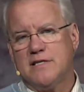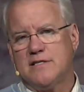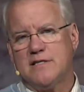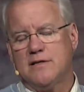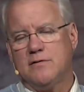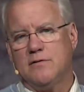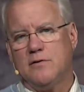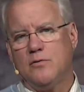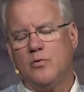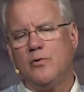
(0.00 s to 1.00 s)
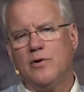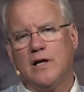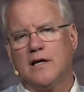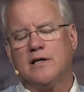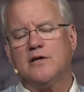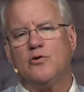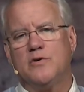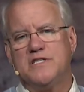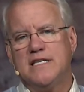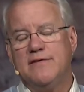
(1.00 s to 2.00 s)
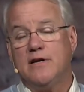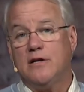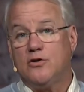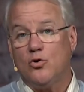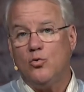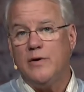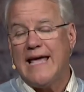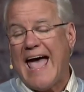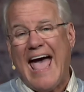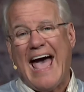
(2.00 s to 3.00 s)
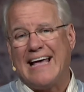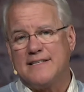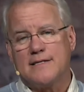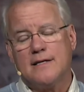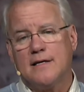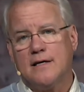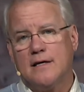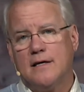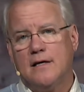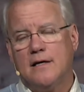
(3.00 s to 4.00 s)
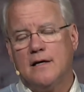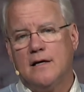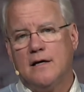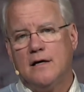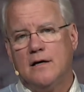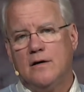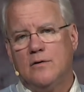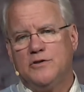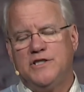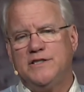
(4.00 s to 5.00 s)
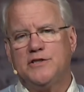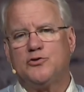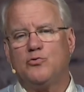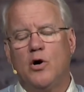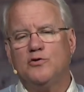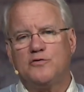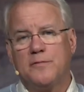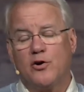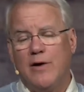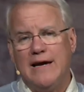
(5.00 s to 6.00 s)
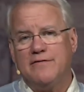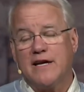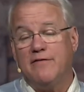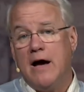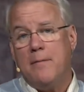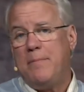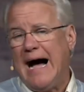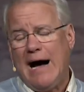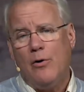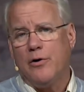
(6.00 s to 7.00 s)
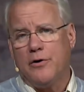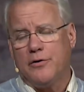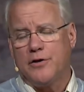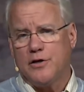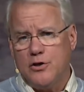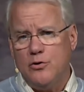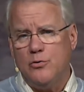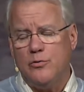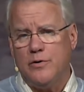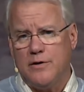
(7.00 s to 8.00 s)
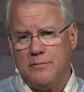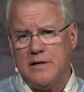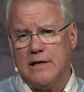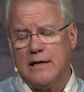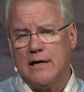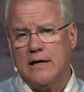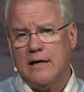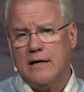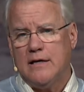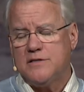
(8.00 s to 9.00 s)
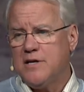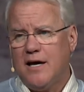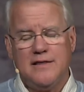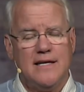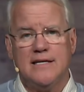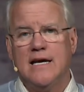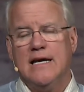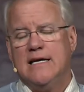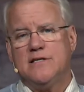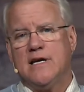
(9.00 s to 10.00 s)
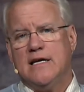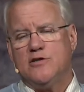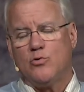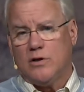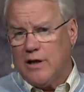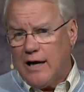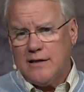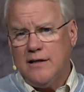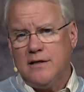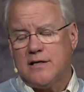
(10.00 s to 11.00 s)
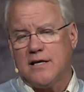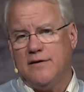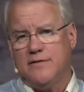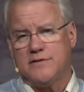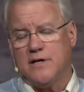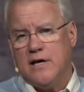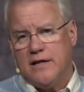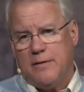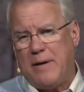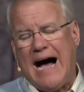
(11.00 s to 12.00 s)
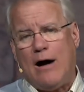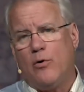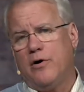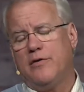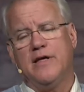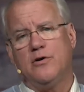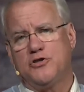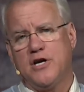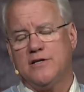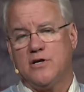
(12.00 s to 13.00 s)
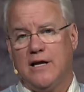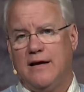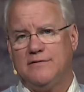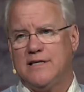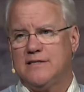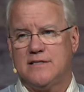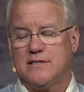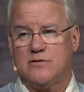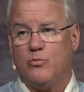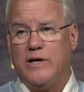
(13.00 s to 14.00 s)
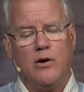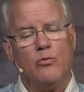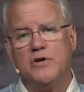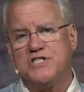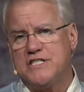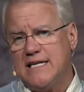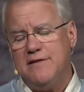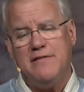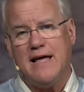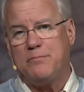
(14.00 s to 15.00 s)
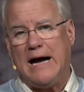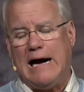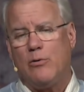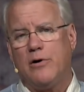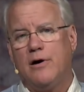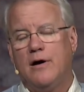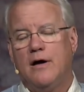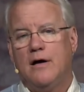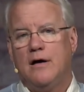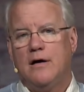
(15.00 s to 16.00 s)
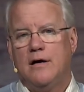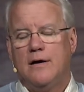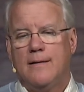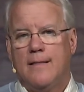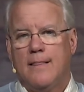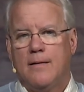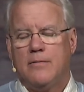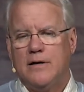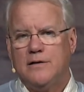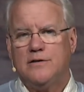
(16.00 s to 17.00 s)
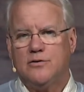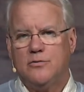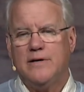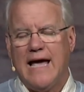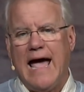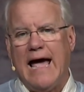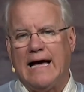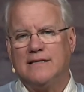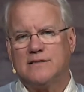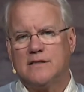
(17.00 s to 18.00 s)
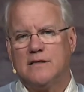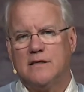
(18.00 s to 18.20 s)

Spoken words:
It's that we're reluctant to receive it until we ask. Well, Jesus rose from the grave to give power to you and to me. It's not that he's reluctant to give us the power that'll change our lives. It's that we don't receive that power. Well, until we ask.